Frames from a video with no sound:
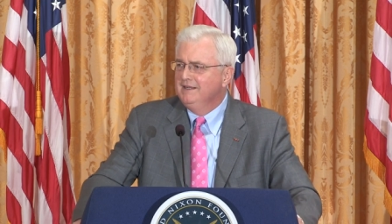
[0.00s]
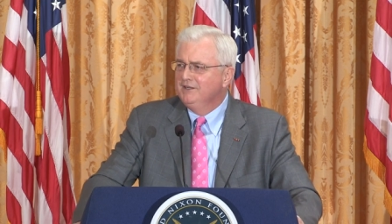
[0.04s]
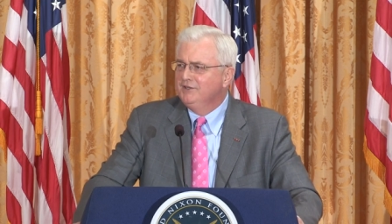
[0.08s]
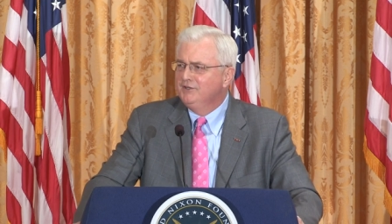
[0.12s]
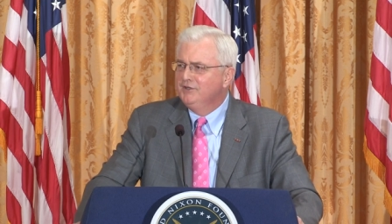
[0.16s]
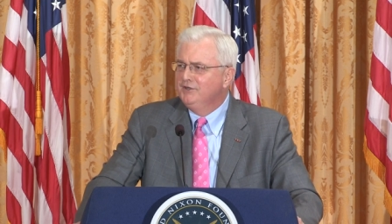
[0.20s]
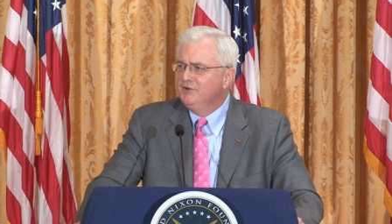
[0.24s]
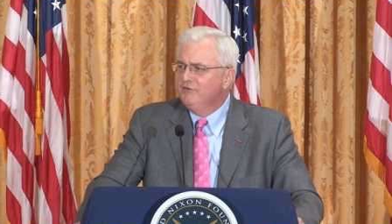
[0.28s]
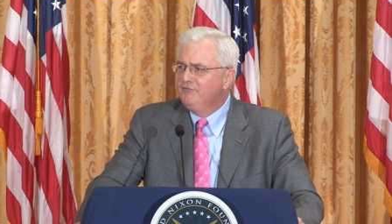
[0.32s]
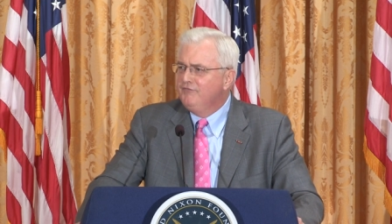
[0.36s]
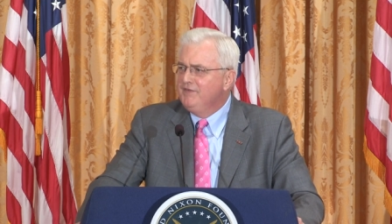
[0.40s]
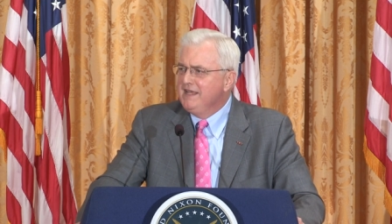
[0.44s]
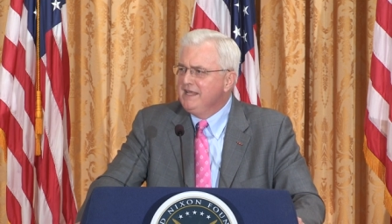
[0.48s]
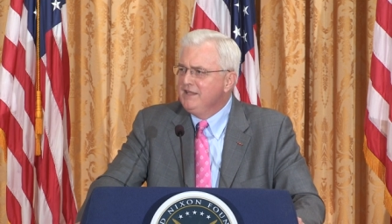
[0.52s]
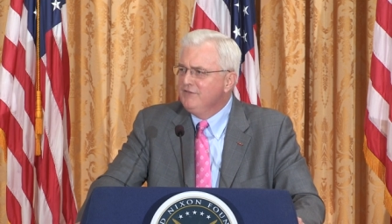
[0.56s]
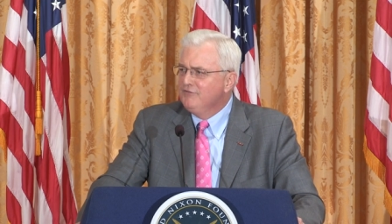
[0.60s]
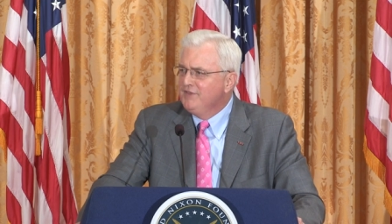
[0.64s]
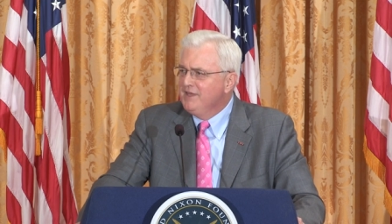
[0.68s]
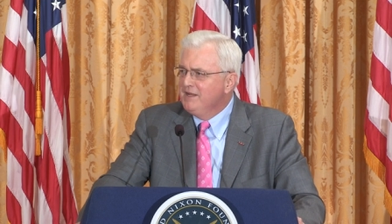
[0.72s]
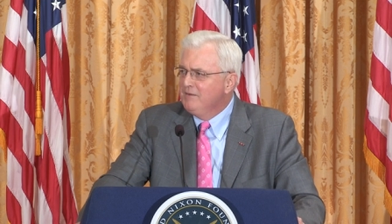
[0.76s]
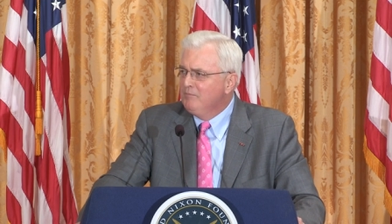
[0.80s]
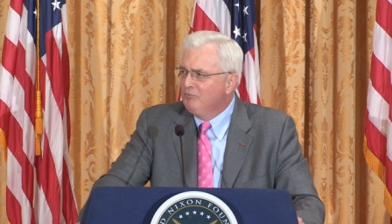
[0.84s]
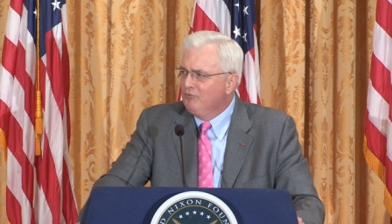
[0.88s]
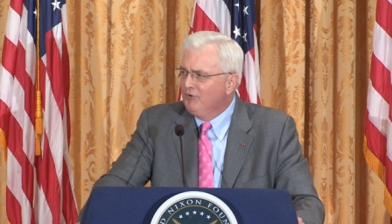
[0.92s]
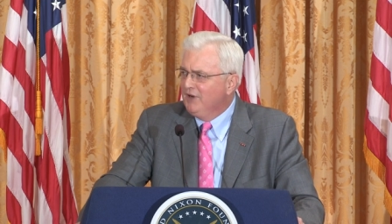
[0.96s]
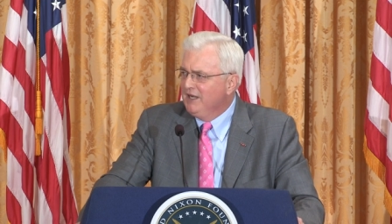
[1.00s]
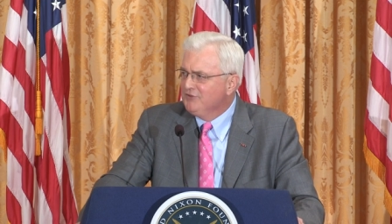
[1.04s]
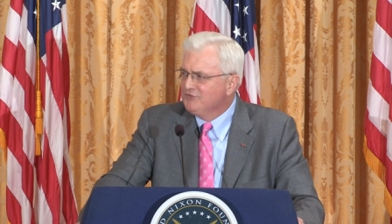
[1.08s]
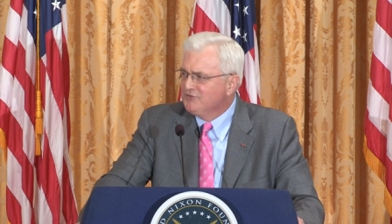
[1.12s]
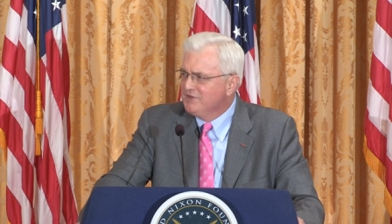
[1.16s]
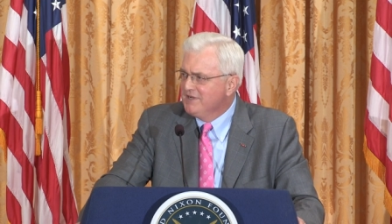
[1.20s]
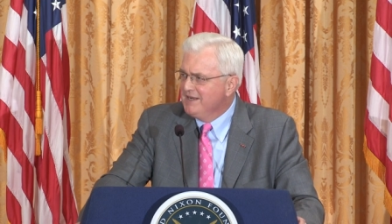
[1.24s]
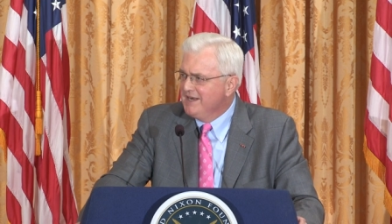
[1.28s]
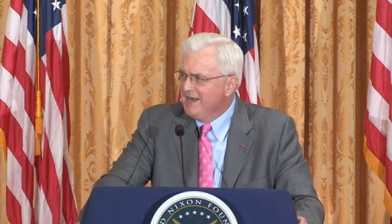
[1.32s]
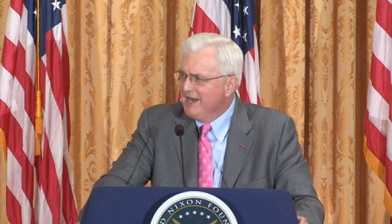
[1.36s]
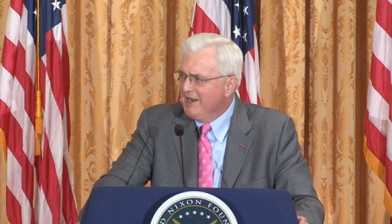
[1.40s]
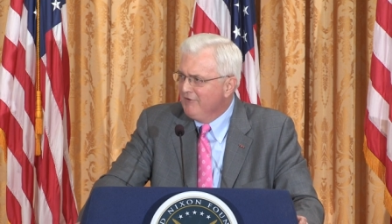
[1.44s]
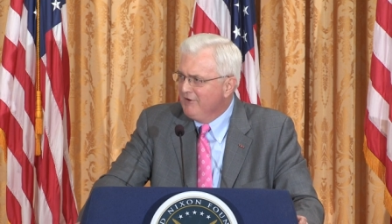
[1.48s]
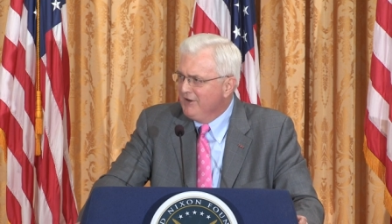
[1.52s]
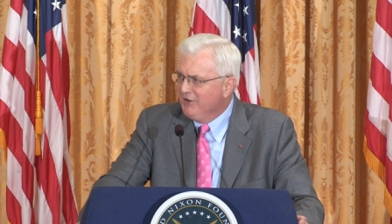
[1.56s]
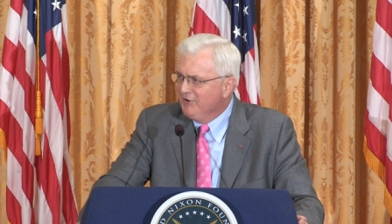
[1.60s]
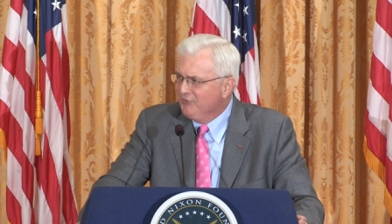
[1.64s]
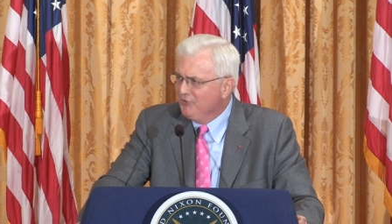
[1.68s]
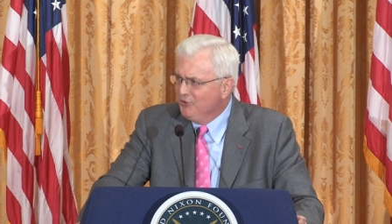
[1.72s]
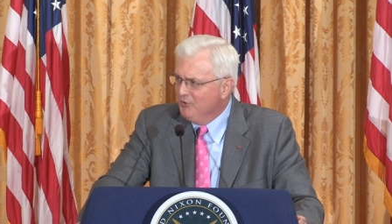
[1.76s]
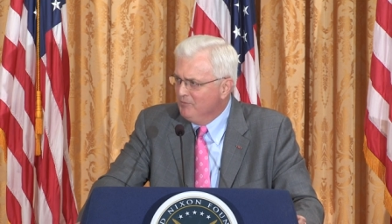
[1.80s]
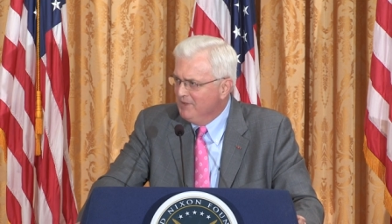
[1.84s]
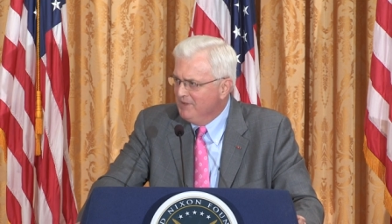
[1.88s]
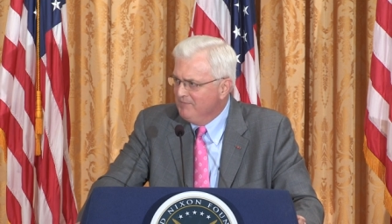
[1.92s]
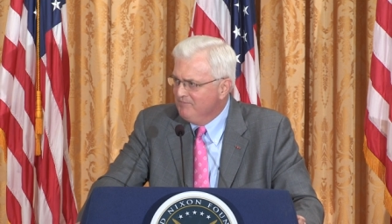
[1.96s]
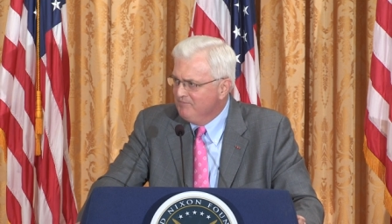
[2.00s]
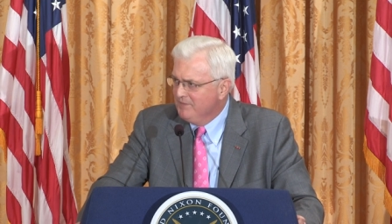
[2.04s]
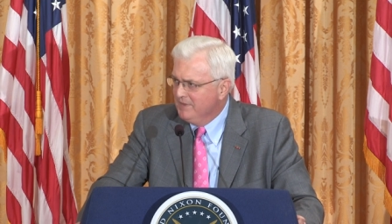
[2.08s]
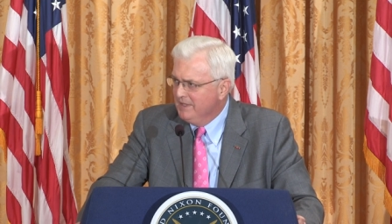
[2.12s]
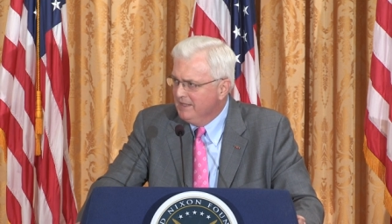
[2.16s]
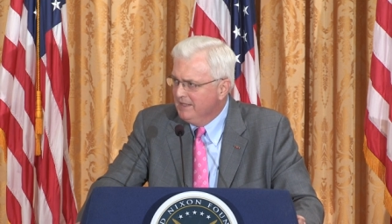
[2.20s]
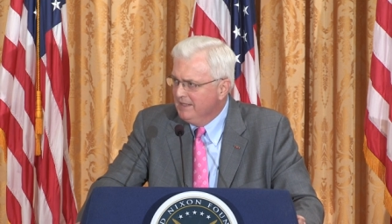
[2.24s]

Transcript: to defeat then President Harry Truman.